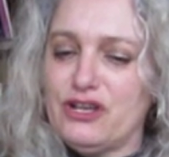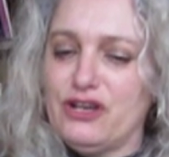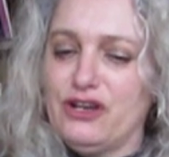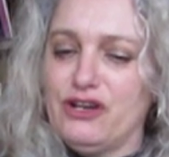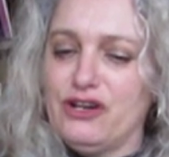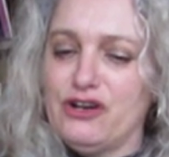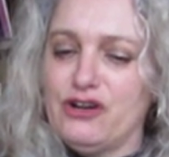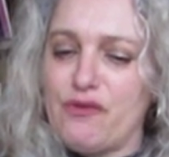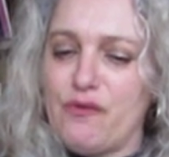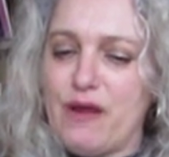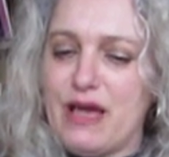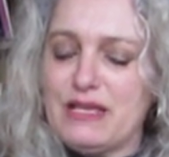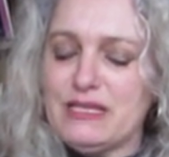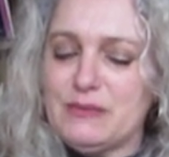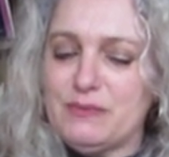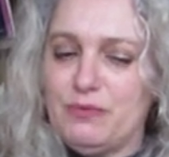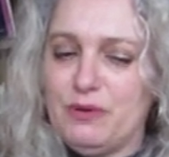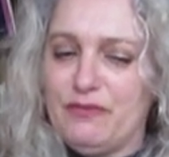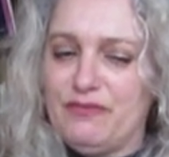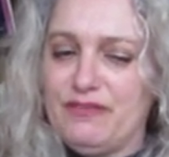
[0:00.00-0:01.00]
a
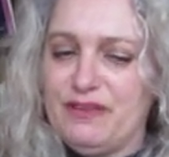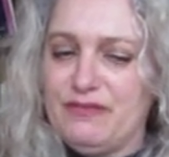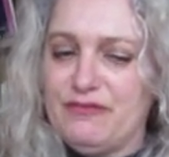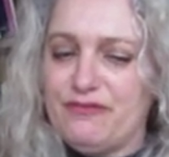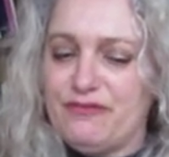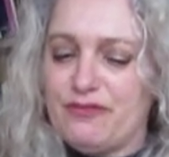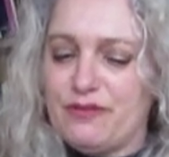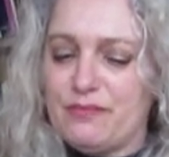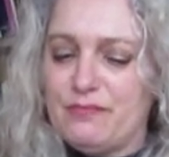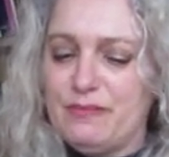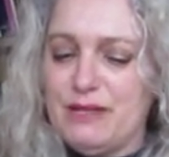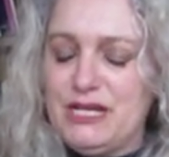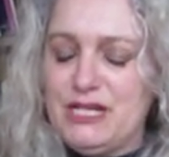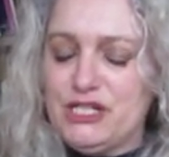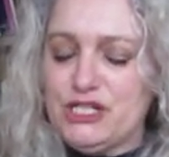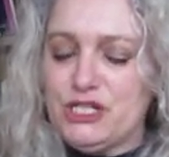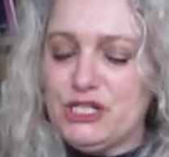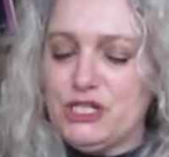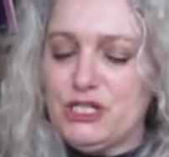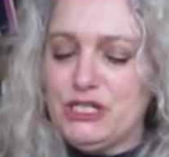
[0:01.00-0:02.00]
grasp of
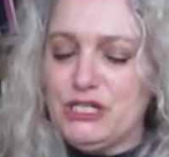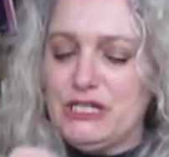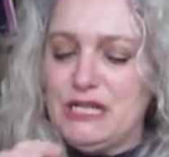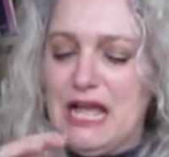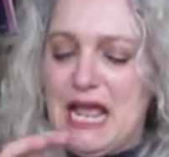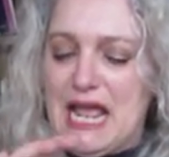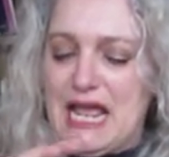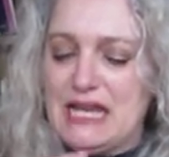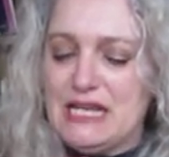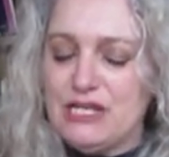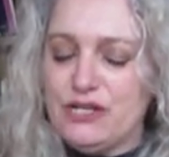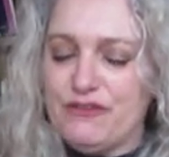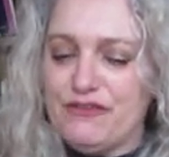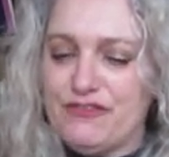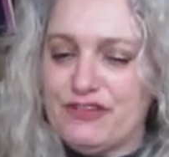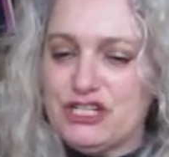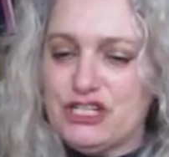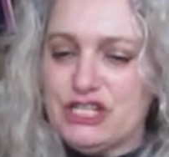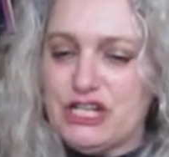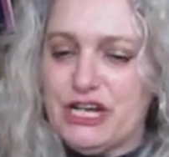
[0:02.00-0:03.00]
information and of
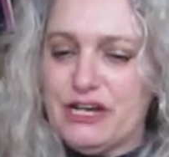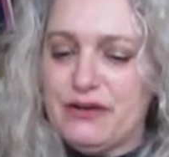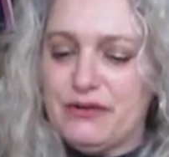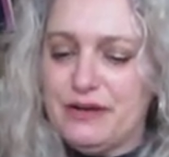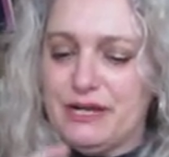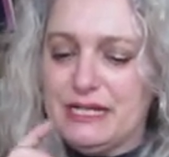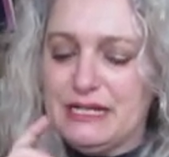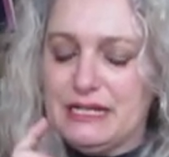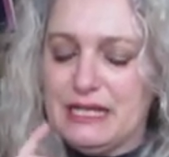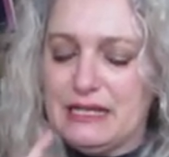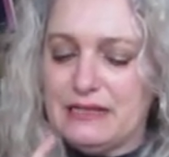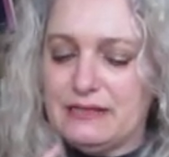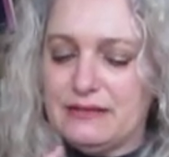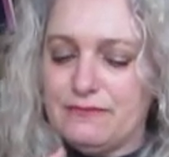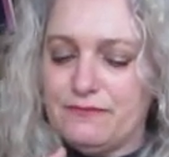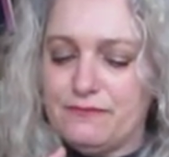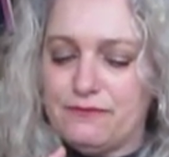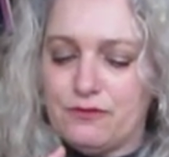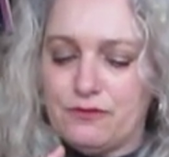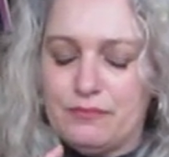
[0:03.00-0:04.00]
sharing that
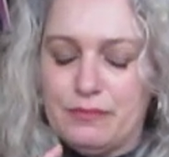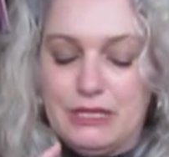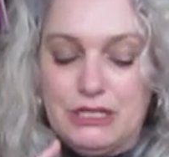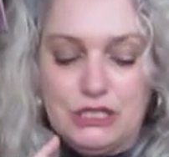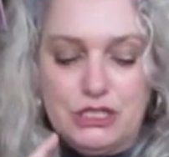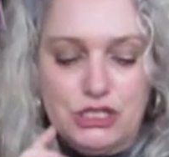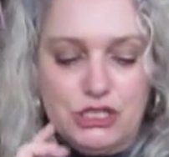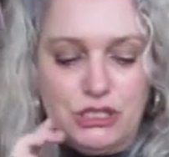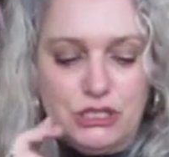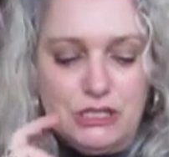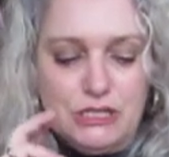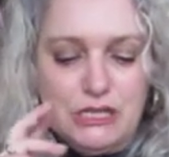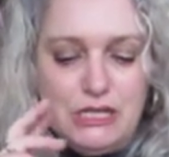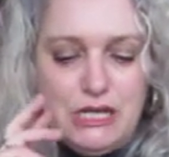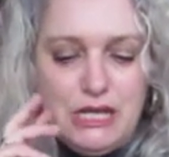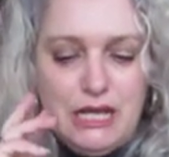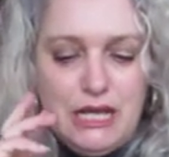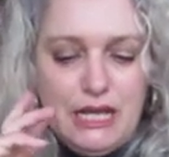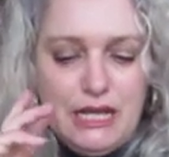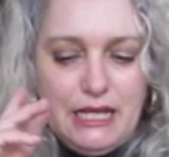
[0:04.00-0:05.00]
information
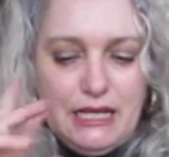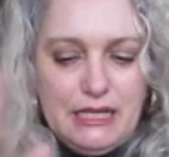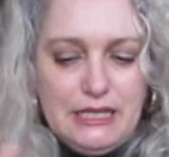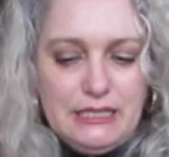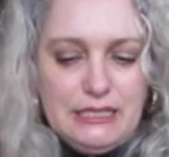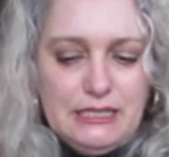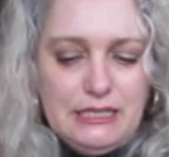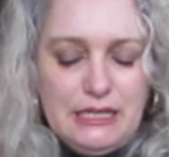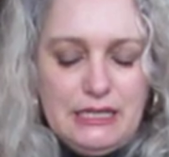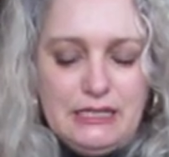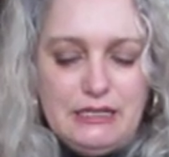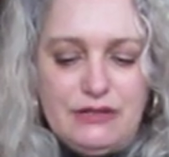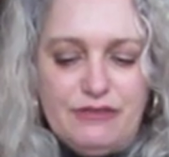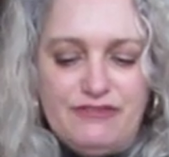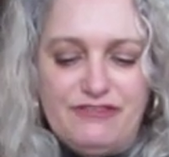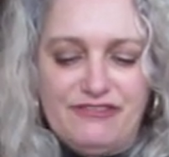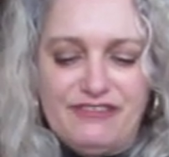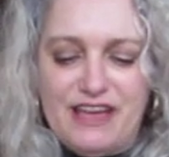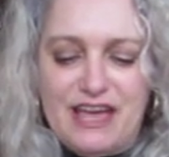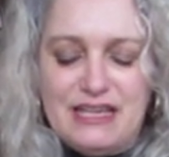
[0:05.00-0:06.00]
in, in a
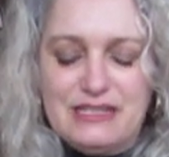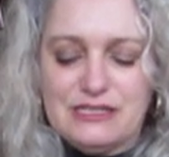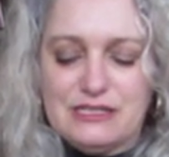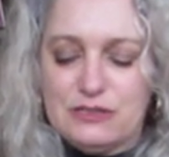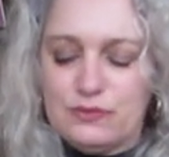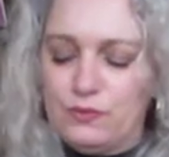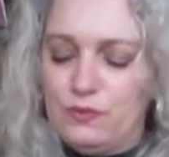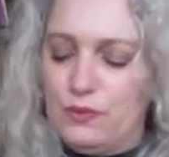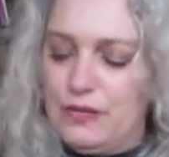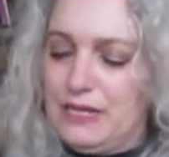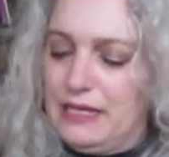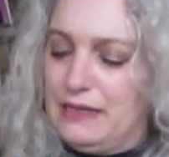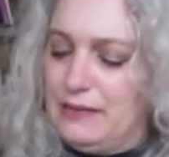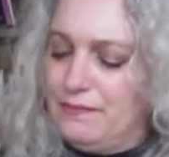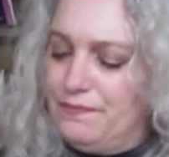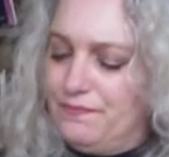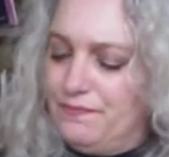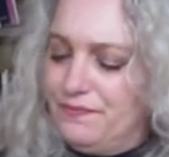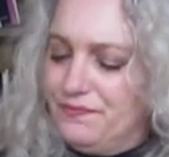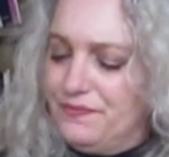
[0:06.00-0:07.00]
fast way.
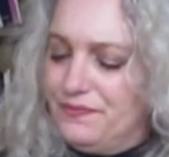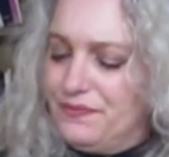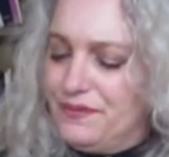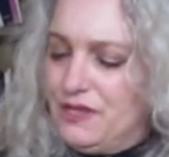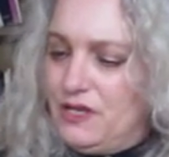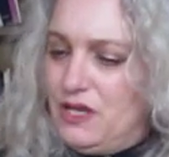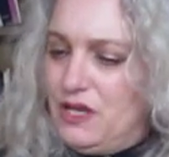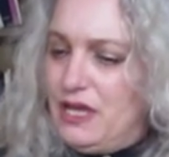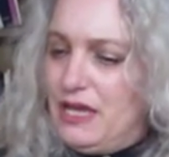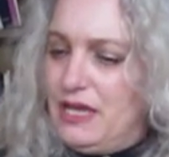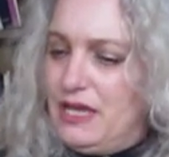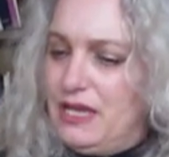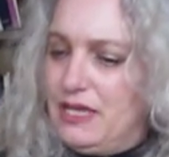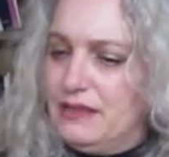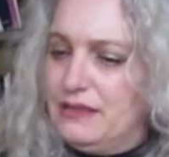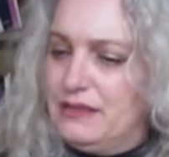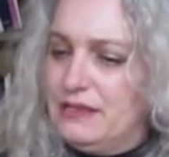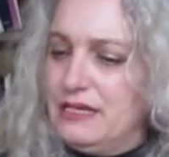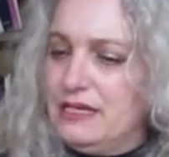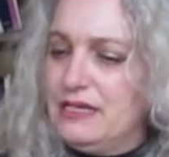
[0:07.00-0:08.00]

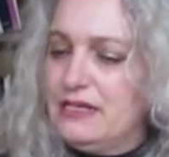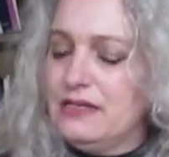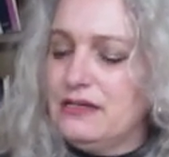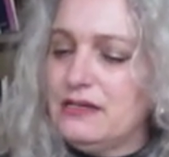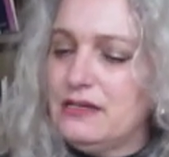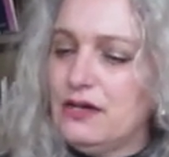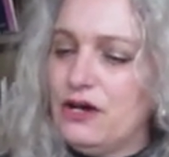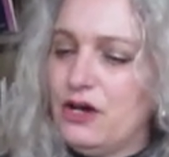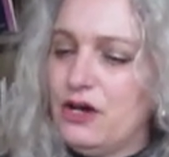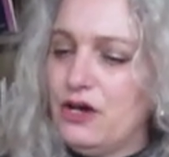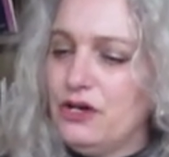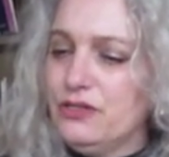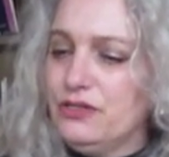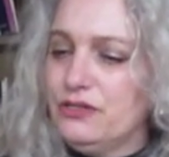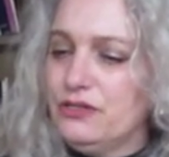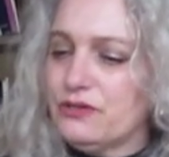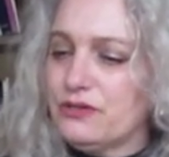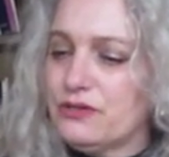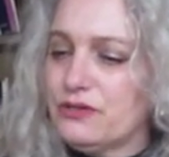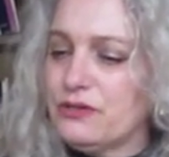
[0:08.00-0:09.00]
And then
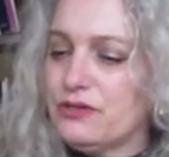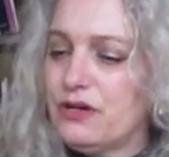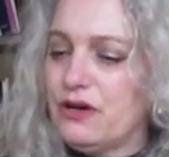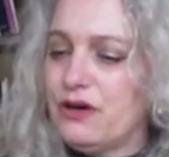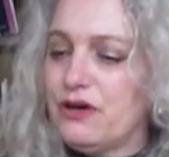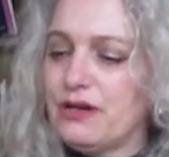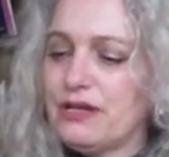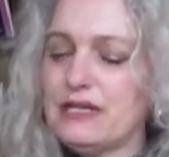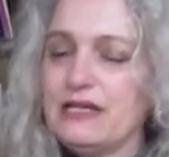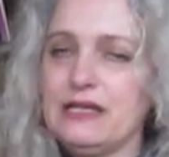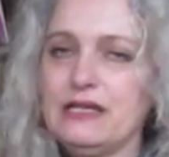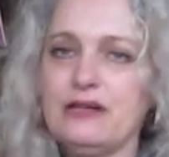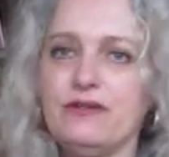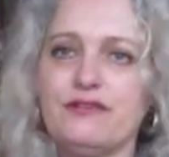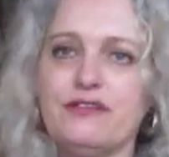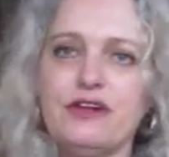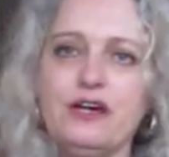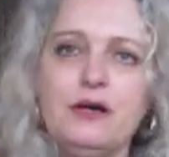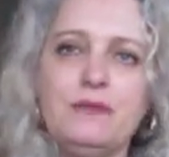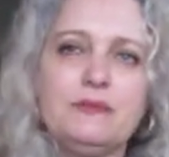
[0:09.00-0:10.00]
under our King
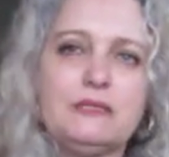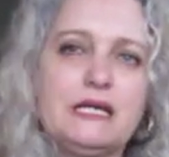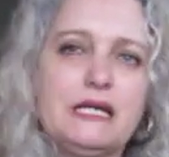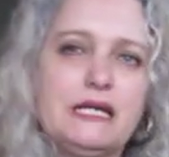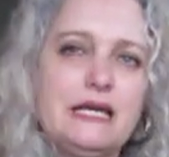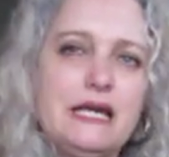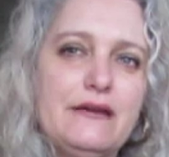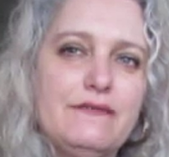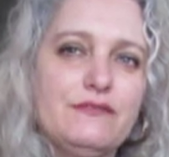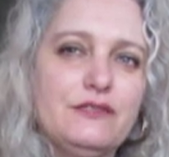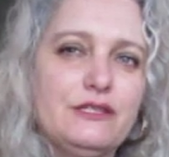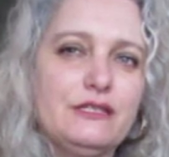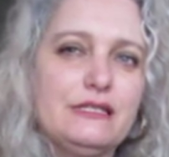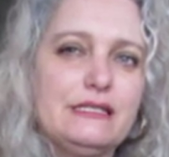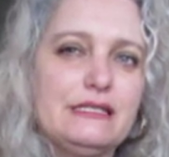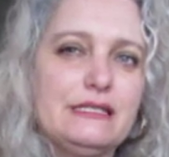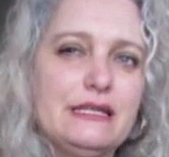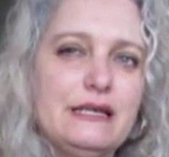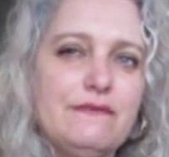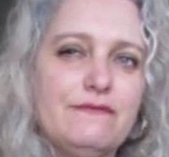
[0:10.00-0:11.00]
of Cups, I have the
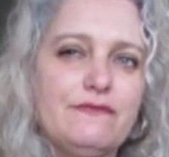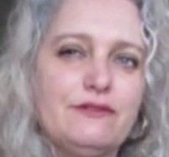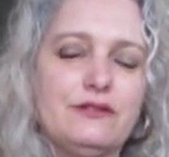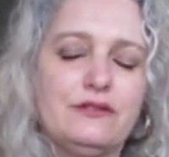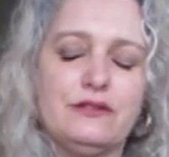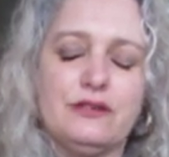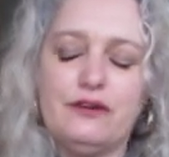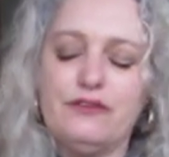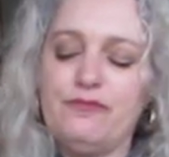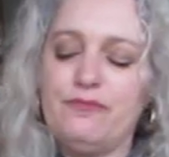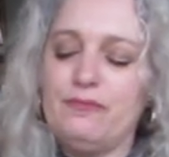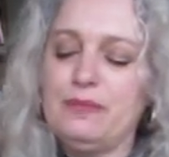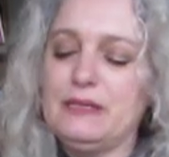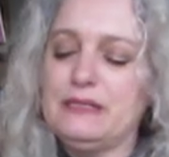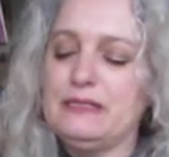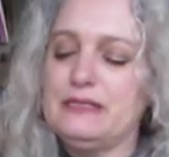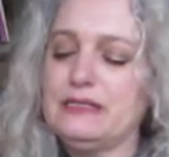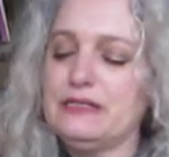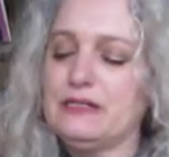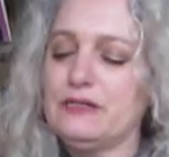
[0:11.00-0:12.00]
Seven of
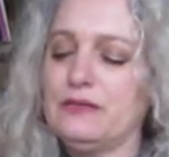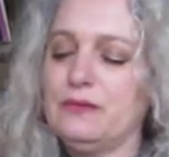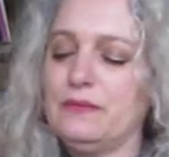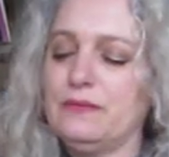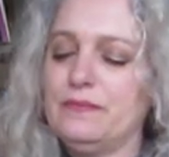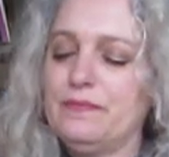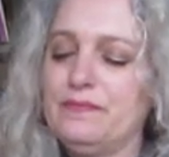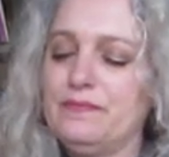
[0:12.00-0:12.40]
Pentacle.